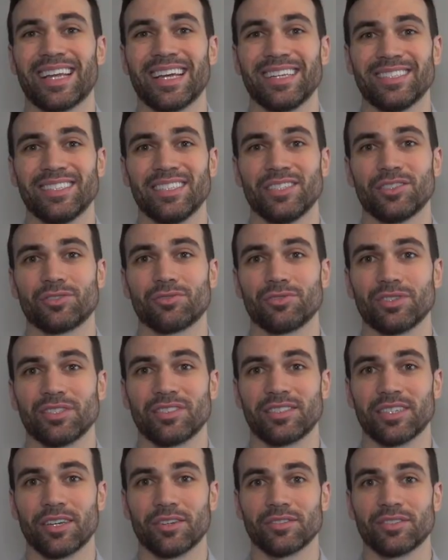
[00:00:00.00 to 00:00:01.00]
19
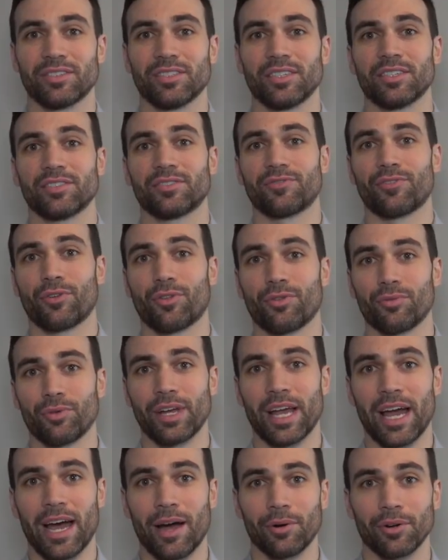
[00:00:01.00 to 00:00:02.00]
degrees Celsius for
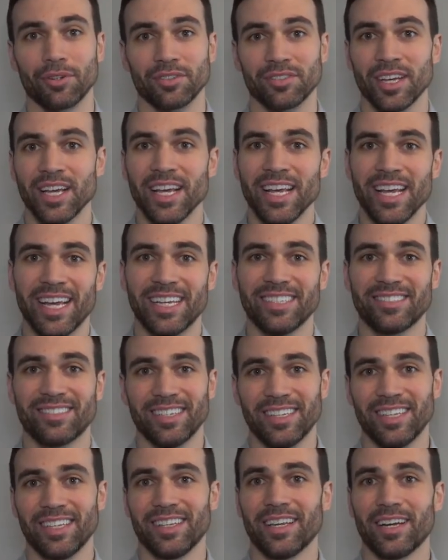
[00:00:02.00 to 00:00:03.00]
3 hours, and
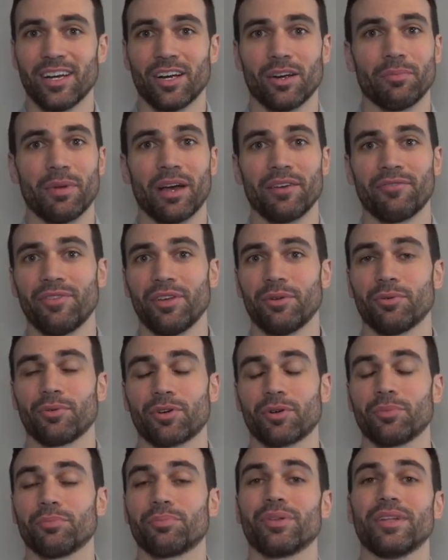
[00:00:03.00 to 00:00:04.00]
sitting there, my feet were
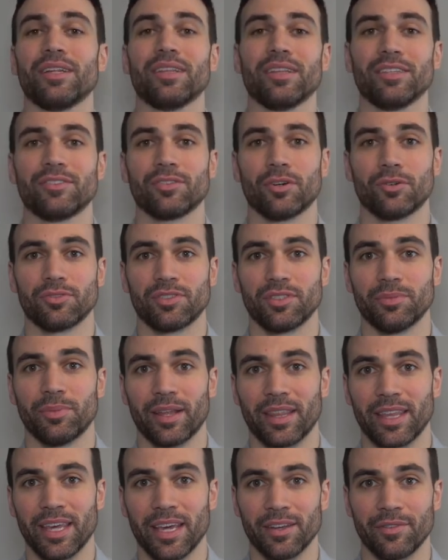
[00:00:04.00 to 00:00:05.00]
completely toasty
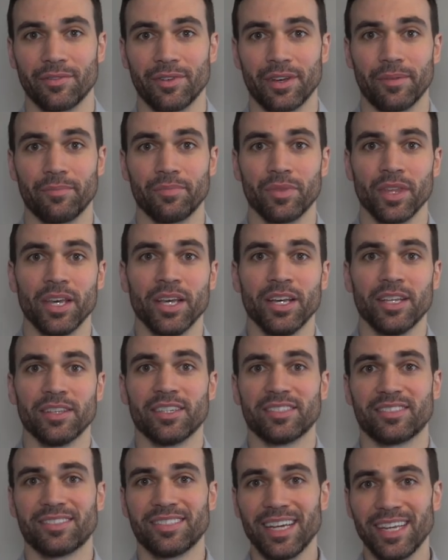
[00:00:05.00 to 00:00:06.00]
by the end of it.
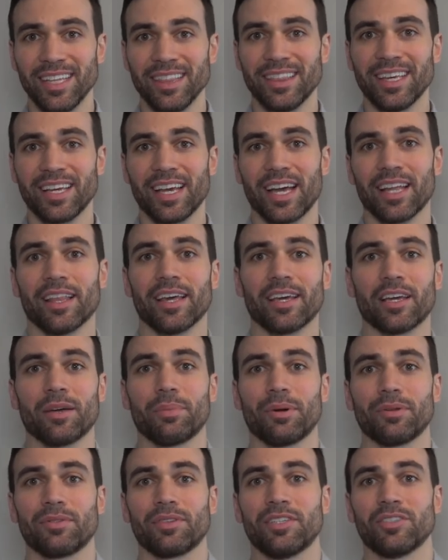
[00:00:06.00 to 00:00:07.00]
The second thing I like
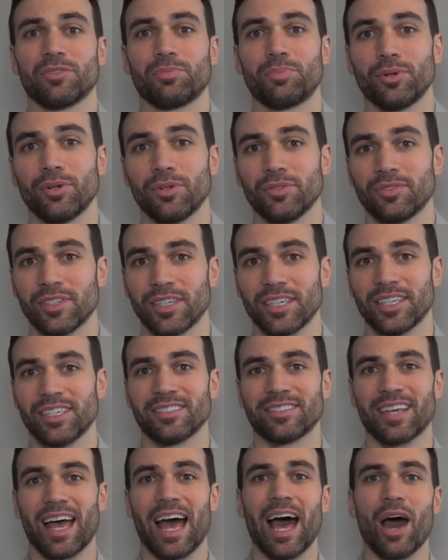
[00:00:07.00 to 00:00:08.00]
about these boots
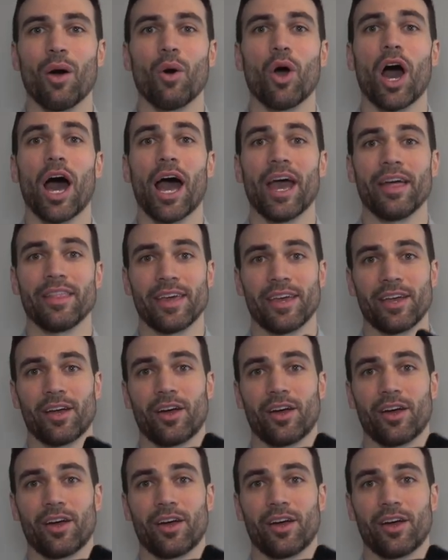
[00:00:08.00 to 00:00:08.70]
is how high they